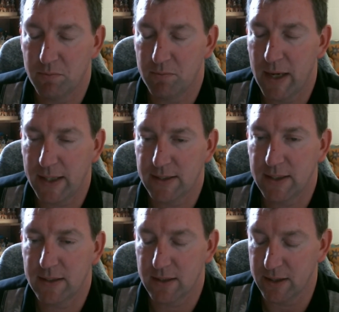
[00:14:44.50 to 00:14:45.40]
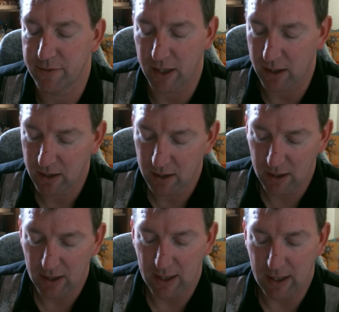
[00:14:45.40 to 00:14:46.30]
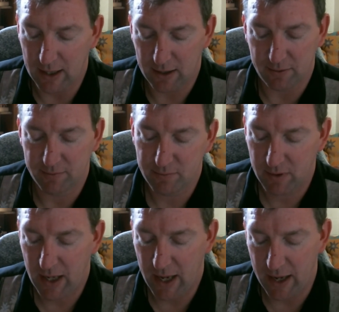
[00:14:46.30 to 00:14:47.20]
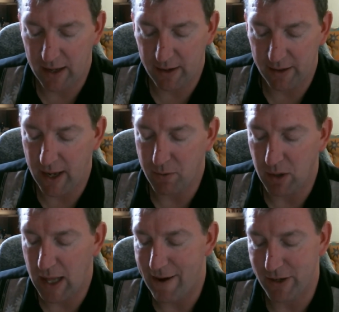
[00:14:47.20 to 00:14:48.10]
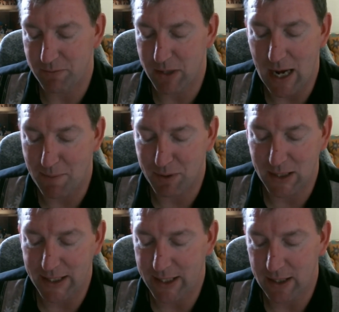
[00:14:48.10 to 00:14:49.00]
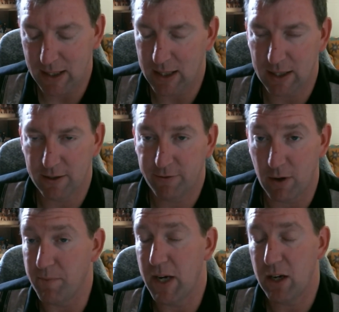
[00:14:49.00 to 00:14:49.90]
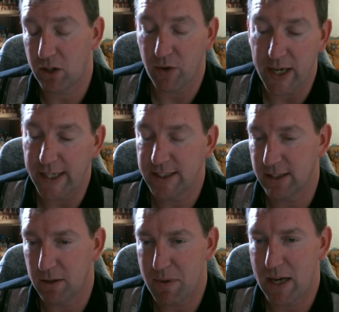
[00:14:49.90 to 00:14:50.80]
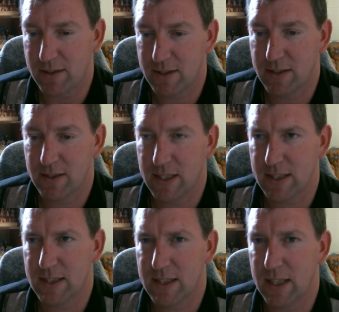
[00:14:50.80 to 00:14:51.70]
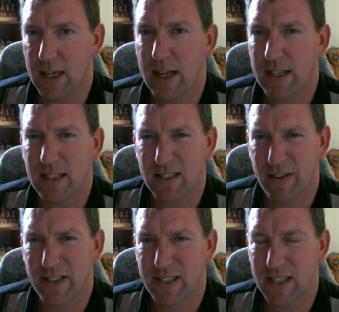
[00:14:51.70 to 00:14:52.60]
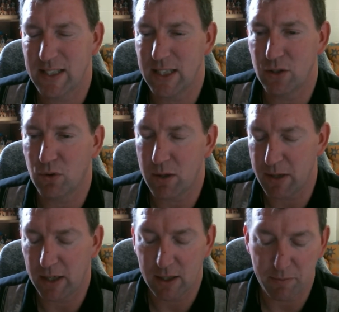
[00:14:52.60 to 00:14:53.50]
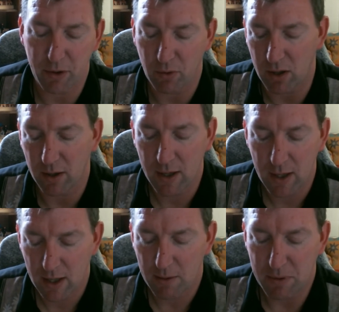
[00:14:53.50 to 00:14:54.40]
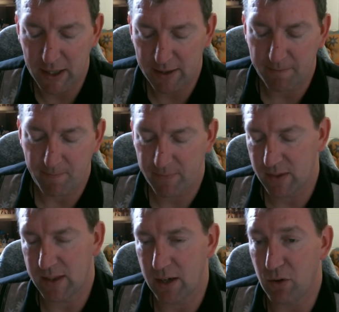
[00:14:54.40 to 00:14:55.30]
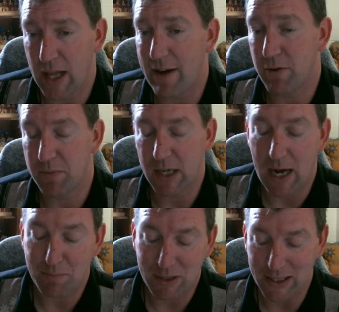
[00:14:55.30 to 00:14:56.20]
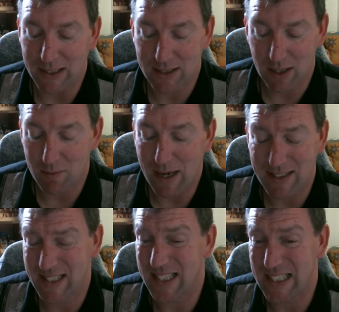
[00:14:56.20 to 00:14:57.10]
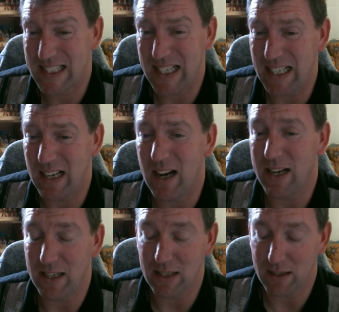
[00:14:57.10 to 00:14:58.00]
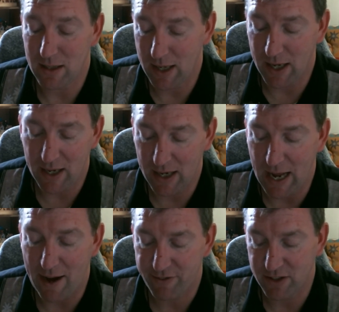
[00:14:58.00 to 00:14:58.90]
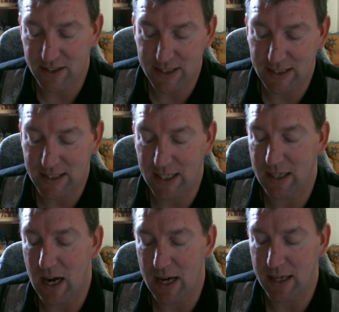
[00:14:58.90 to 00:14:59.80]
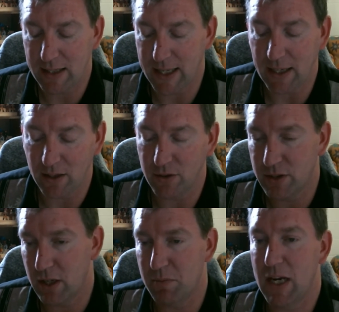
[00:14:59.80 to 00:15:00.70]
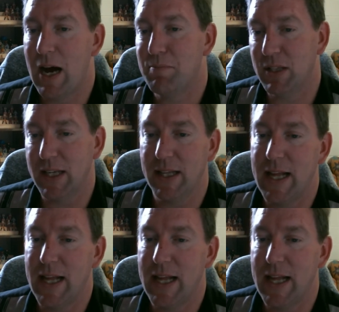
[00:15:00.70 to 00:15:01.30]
makes its living. Uh, and they will have a monopoly from their creation about 16, I think it's 1620, but I could be wrong. But they will have a monopoly until about 1690. And after 1690, they lose their monopoly, and